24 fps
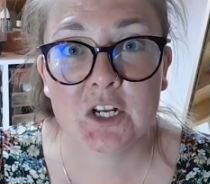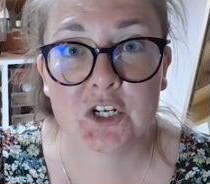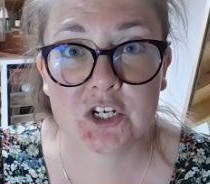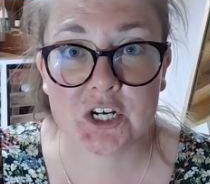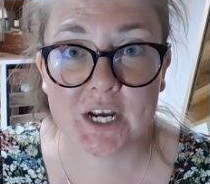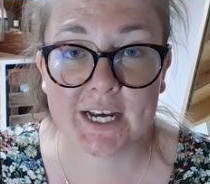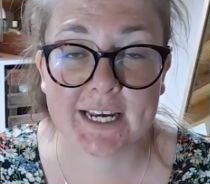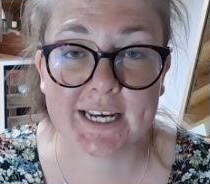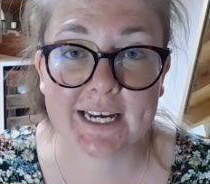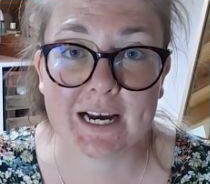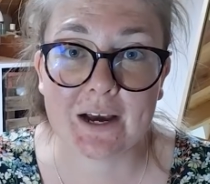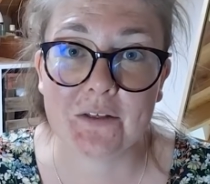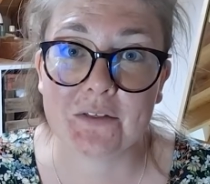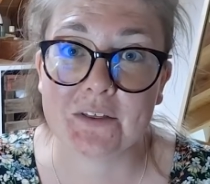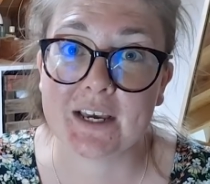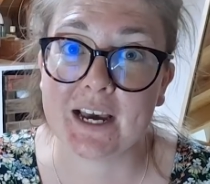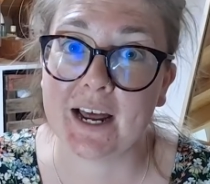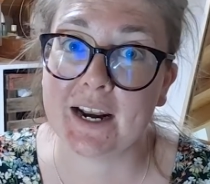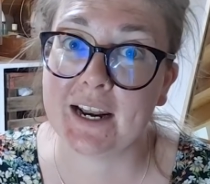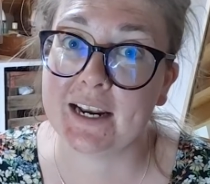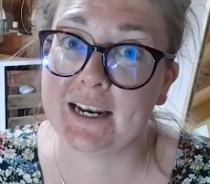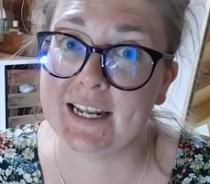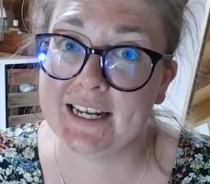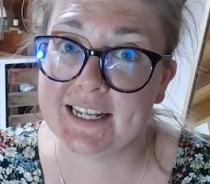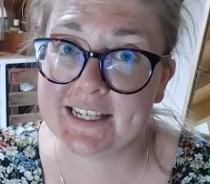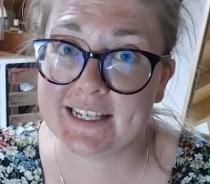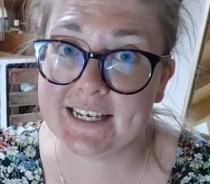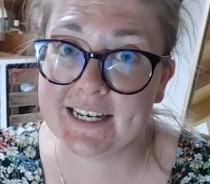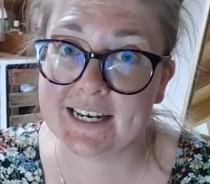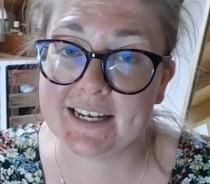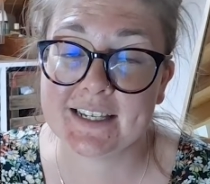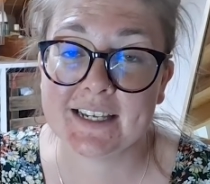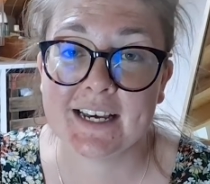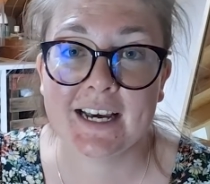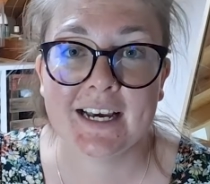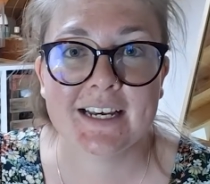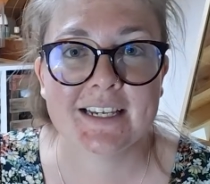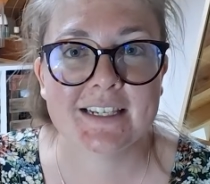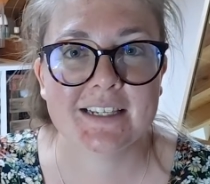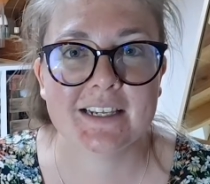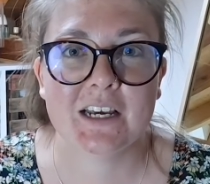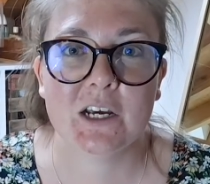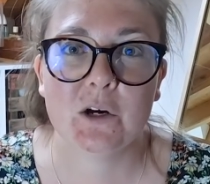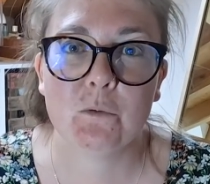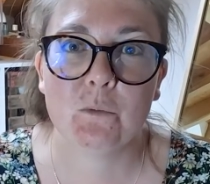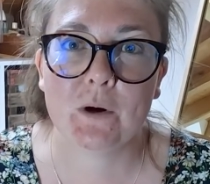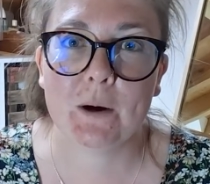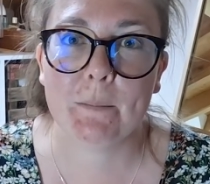checking out the analytics,
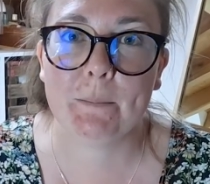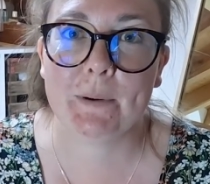seeing where